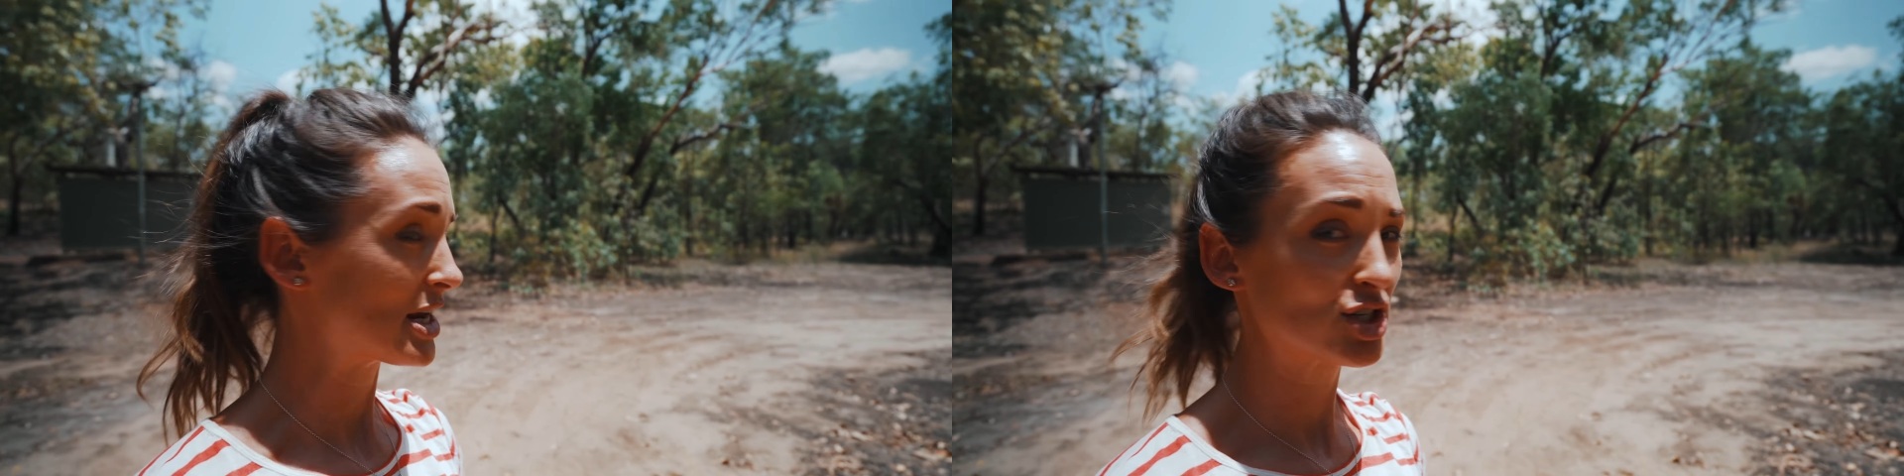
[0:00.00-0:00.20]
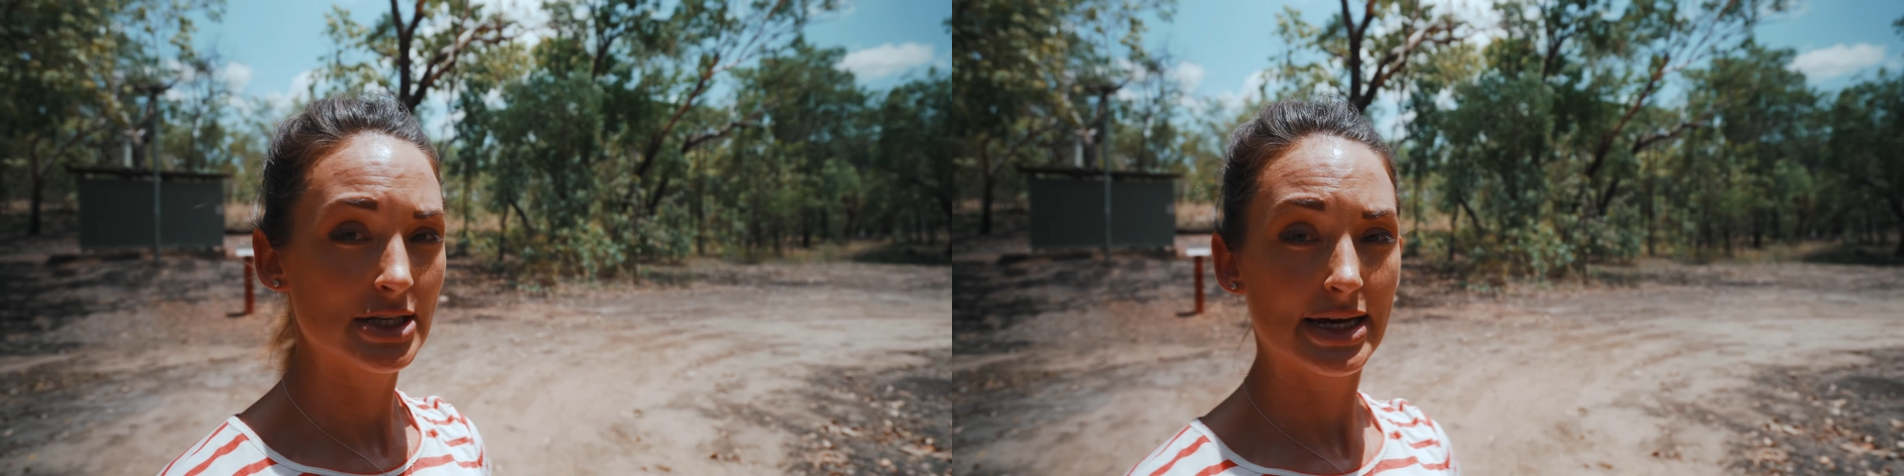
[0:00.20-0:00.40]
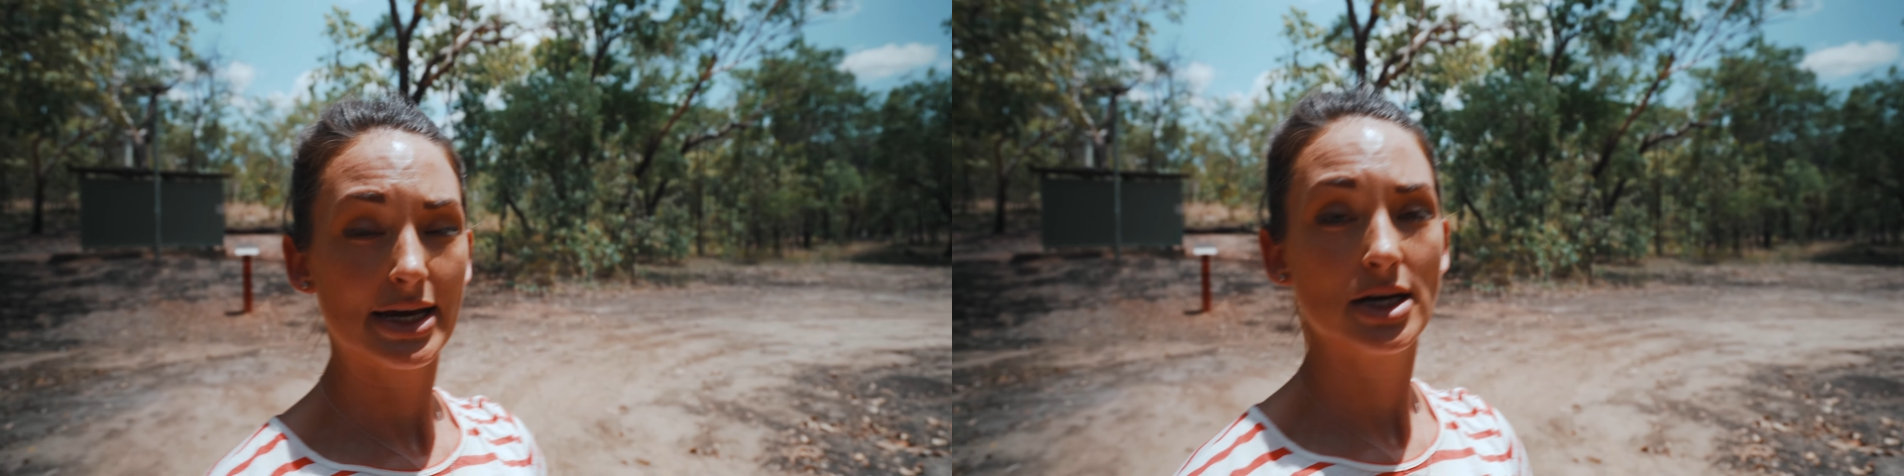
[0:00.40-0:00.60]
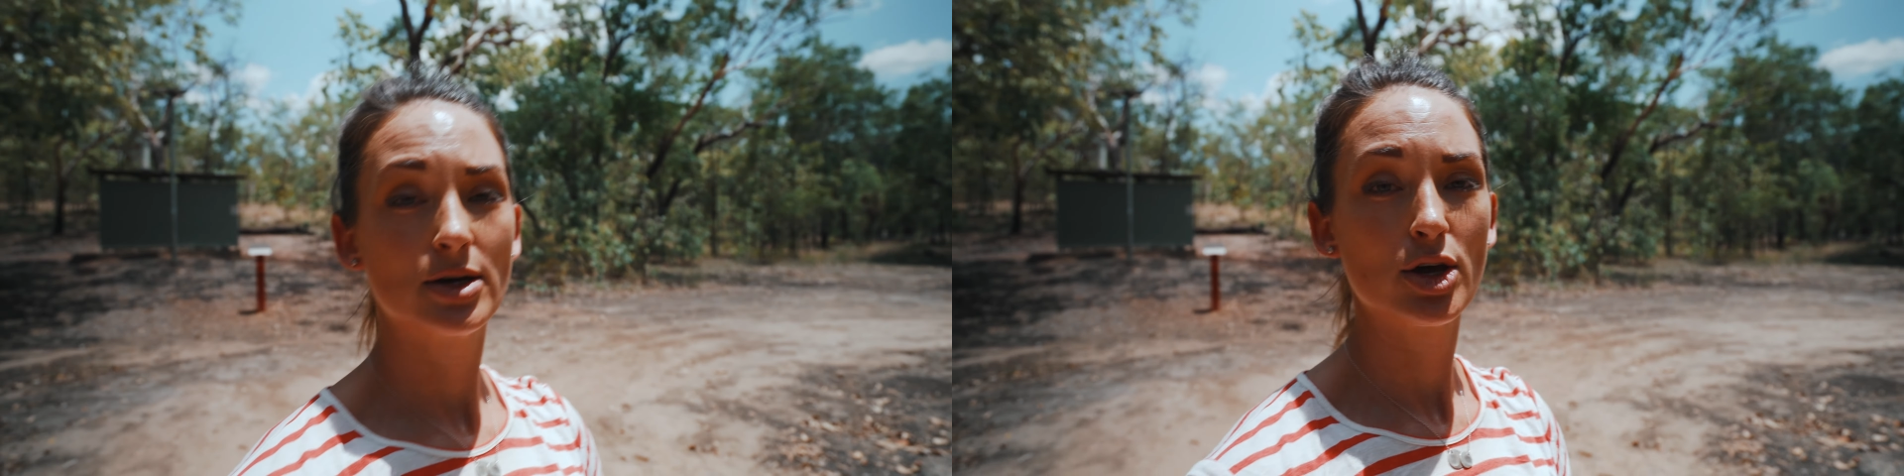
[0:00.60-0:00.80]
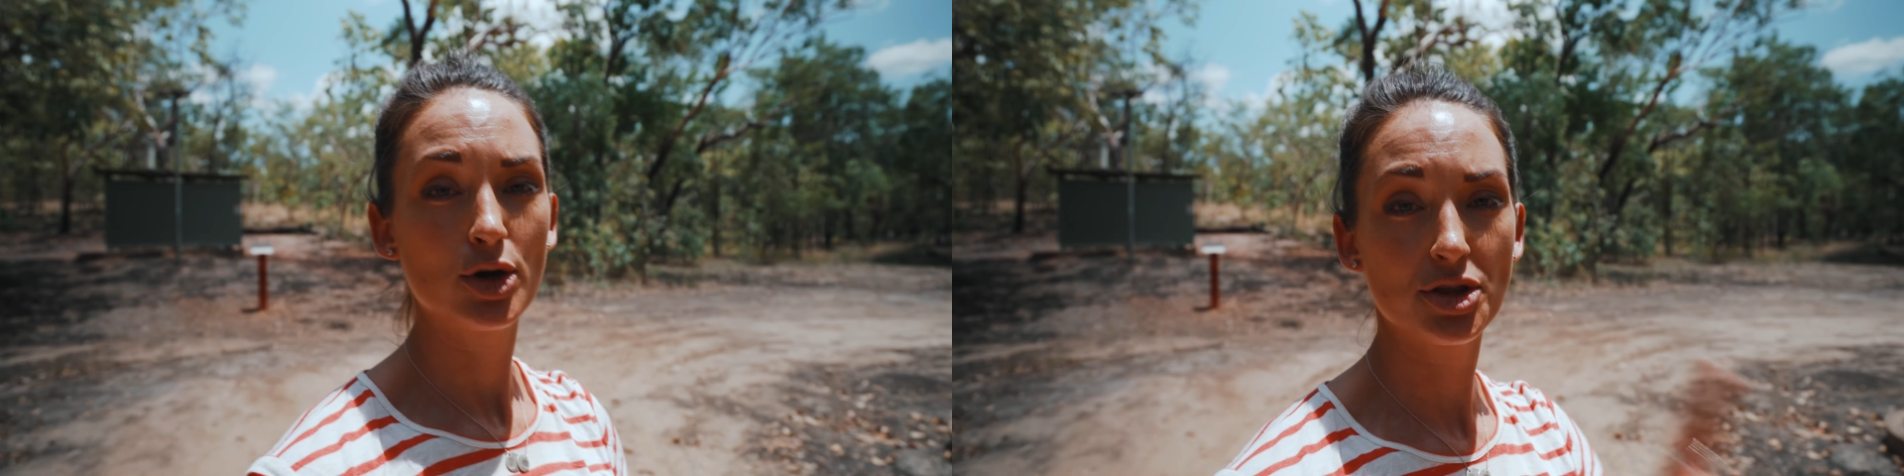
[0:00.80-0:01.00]
actually,
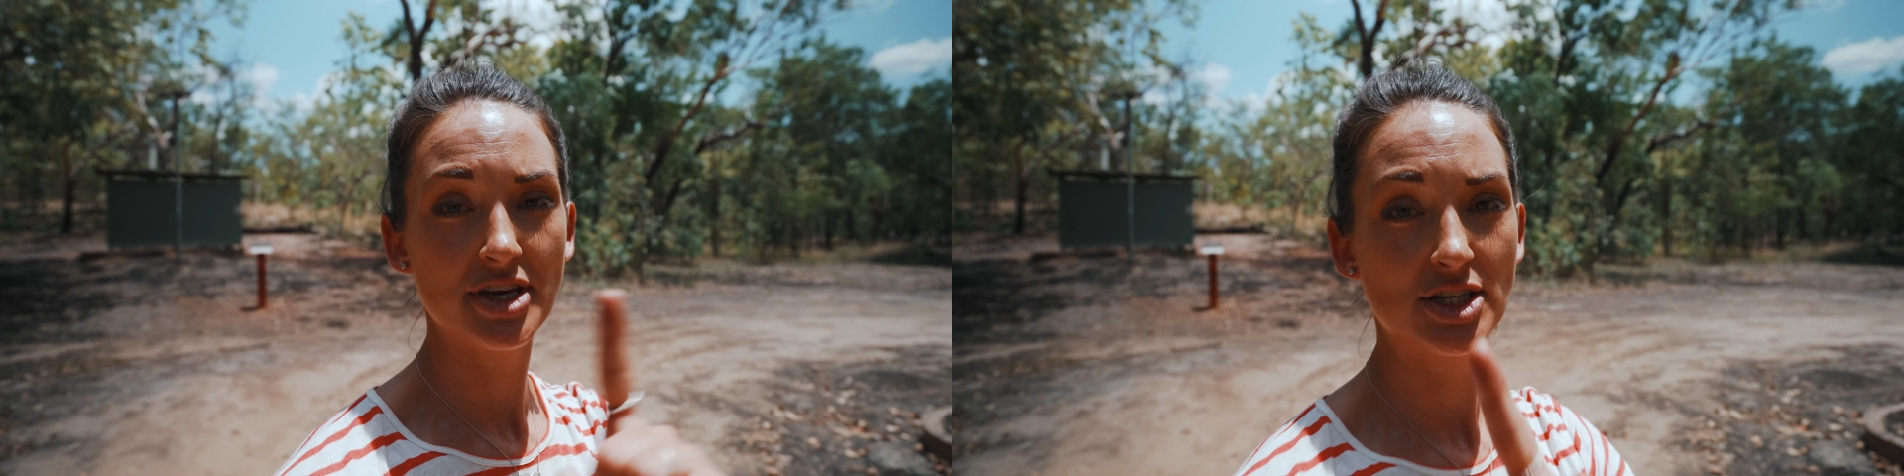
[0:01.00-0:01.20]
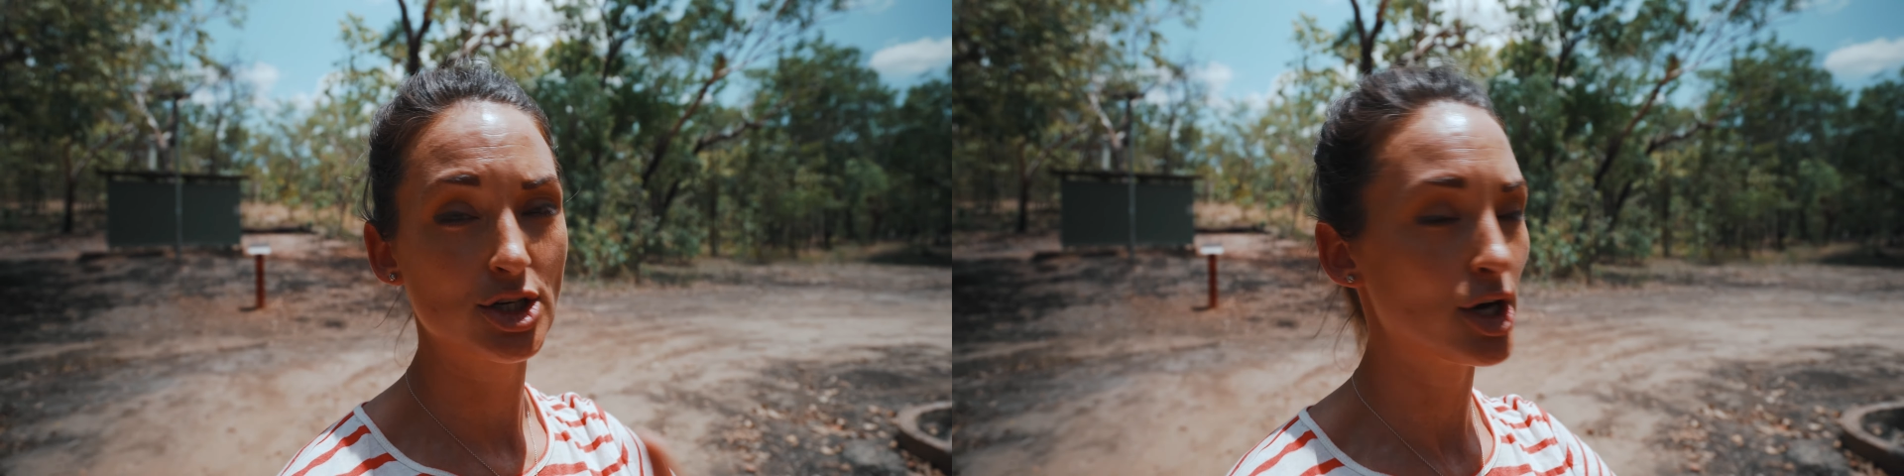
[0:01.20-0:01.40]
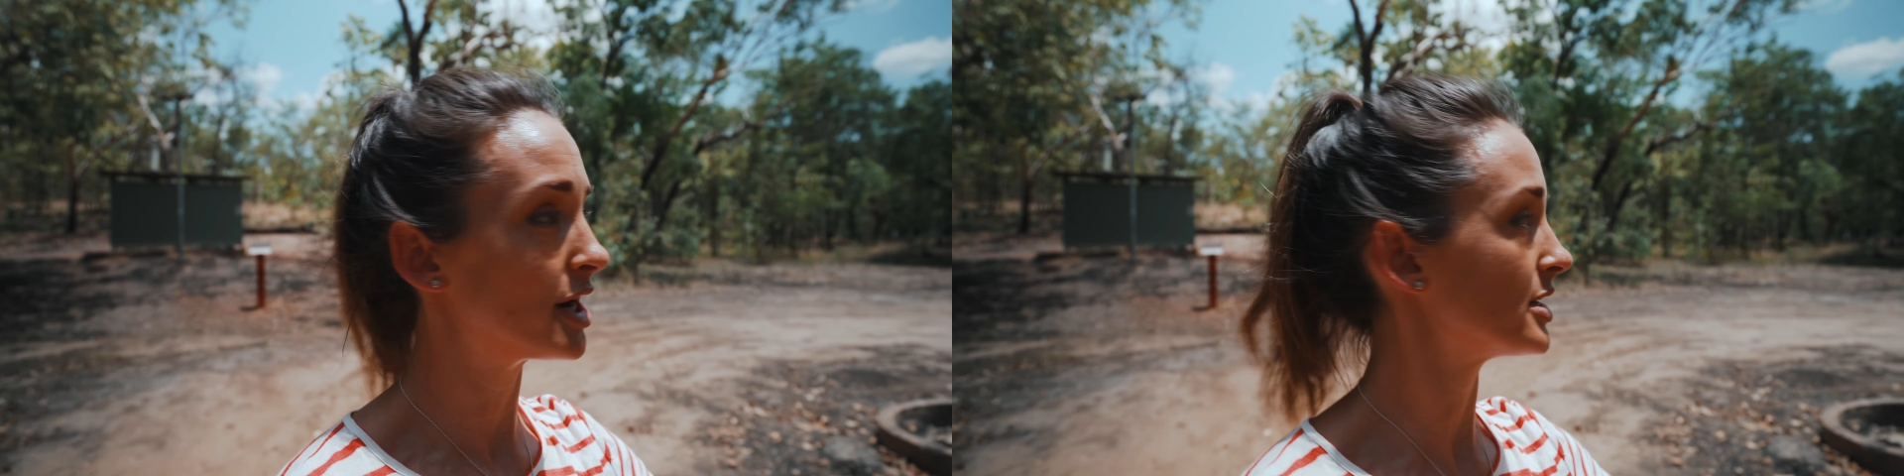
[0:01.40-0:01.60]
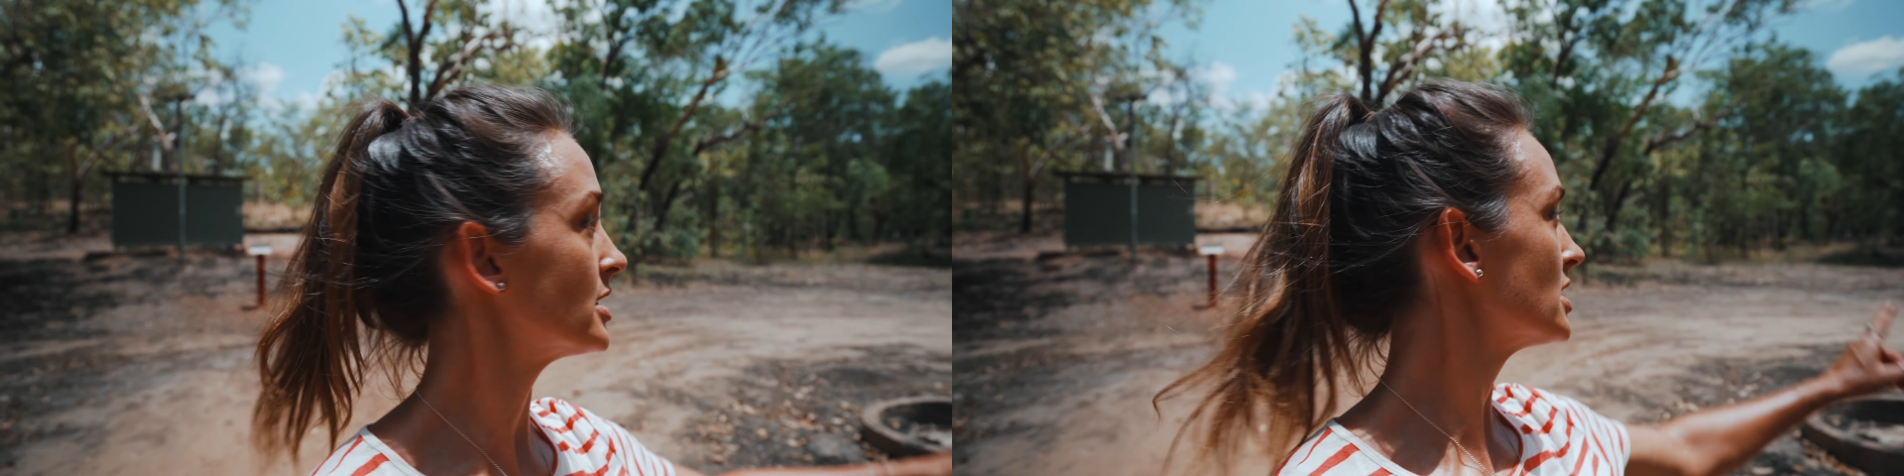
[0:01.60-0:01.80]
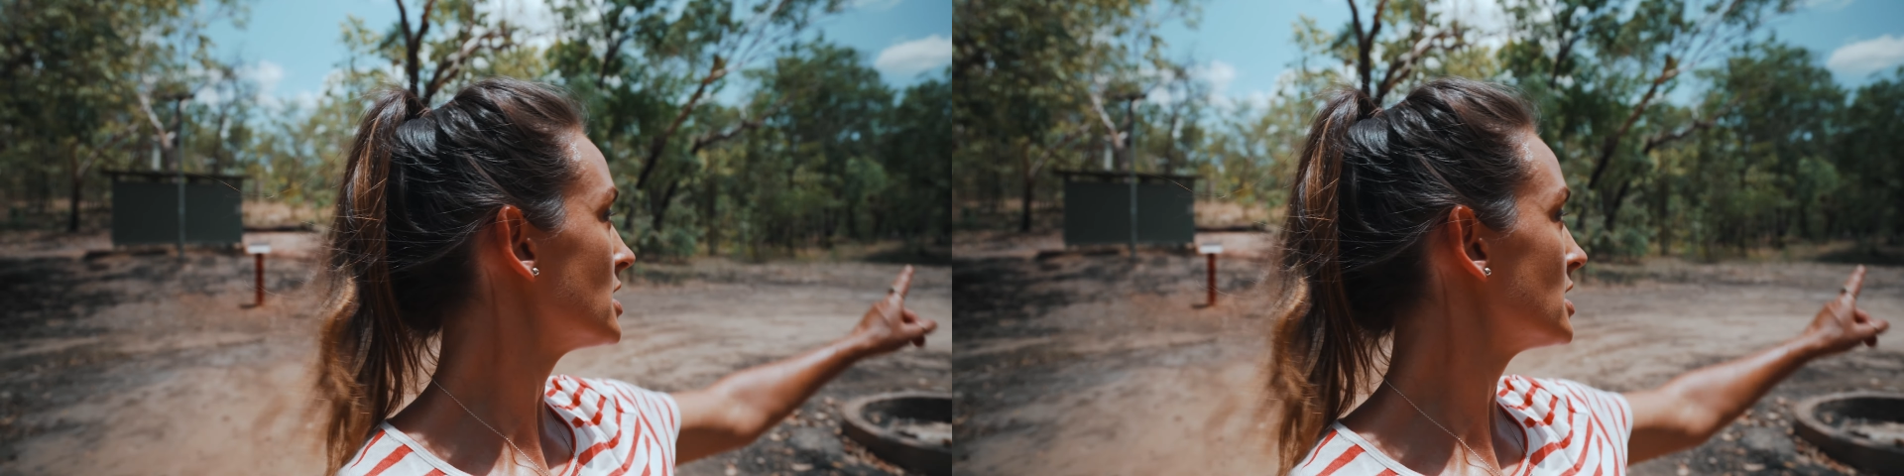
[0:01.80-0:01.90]
good thing to note